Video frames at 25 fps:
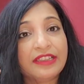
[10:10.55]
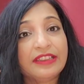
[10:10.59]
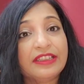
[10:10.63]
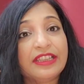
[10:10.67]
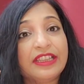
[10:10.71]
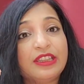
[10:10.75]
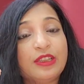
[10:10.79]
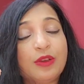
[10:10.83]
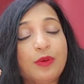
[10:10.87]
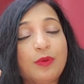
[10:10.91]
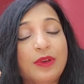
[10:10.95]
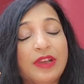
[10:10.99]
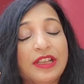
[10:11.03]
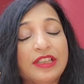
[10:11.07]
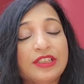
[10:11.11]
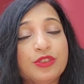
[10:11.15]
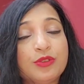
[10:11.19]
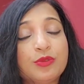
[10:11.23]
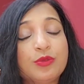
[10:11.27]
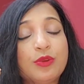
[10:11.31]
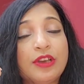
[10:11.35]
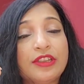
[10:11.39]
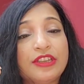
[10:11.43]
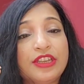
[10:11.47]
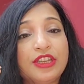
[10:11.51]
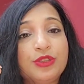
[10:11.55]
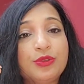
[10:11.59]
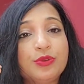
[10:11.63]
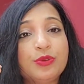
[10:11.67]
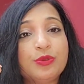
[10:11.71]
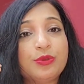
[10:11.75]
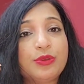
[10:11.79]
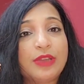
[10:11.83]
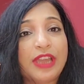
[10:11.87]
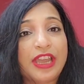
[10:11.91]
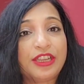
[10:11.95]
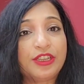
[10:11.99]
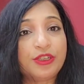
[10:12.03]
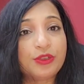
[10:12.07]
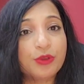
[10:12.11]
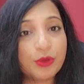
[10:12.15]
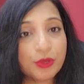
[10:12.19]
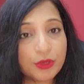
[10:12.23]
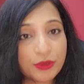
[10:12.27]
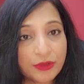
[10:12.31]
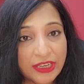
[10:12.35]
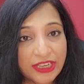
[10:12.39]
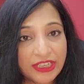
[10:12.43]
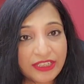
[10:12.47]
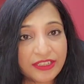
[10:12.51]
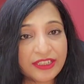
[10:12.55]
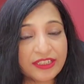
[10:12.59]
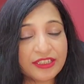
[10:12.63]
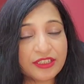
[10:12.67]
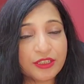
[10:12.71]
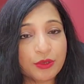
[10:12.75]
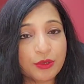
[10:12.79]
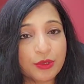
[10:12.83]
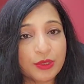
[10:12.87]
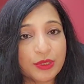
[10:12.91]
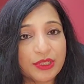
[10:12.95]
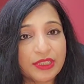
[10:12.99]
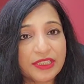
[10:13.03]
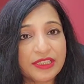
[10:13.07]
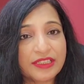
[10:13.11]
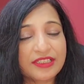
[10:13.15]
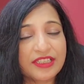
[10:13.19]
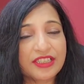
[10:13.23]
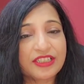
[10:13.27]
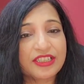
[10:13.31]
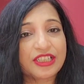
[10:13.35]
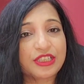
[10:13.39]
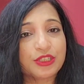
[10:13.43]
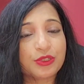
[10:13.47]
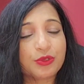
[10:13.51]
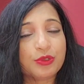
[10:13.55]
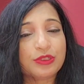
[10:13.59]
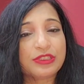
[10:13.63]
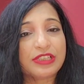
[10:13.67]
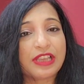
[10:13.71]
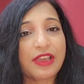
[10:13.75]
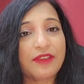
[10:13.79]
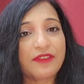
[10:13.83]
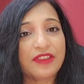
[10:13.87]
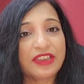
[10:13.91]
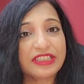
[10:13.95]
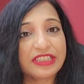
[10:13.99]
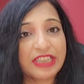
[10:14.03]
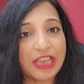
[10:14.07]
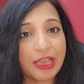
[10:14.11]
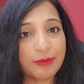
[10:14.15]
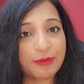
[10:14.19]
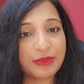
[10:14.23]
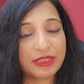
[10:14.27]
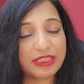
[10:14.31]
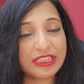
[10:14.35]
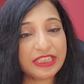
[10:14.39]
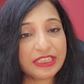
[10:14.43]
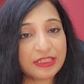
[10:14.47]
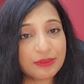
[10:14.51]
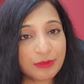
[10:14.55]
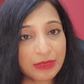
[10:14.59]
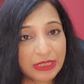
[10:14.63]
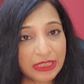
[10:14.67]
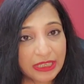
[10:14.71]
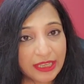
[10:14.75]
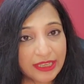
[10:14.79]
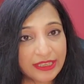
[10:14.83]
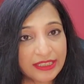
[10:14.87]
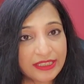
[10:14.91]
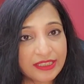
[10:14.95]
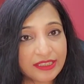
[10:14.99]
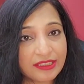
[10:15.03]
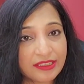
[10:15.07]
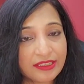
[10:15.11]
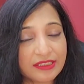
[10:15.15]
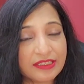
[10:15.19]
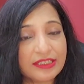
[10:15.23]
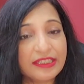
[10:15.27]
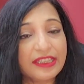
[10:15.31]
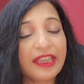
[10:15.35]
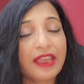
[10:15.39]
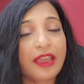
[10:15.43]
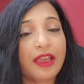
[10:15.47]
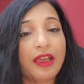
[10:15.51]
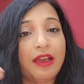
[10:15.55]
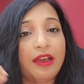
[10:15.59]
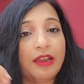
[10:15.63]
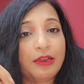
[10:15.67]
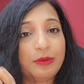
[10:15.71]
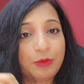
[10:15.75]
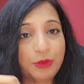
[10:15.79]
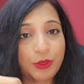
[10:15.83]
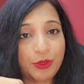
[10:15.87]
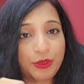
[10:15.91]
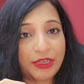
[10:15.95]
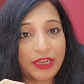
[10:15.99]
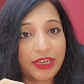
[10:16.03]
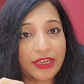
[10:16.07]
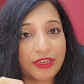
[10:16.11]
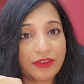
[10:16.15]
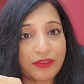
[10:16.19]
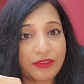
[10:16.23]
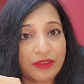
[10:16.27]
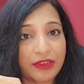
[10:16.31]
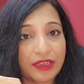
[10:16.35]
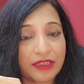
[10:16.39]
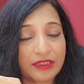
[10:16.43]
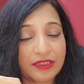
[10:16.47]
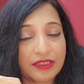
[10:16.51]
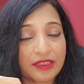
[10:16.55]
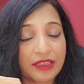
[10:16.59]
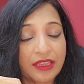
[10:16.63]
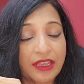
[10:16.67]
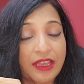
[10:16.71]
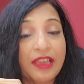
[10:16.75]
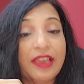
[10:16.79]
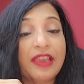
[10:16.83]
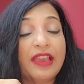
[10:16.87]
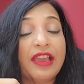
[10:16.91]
Then the ones who are into endocrine disorders, such as those having diabetes mellitus, they are more at risk.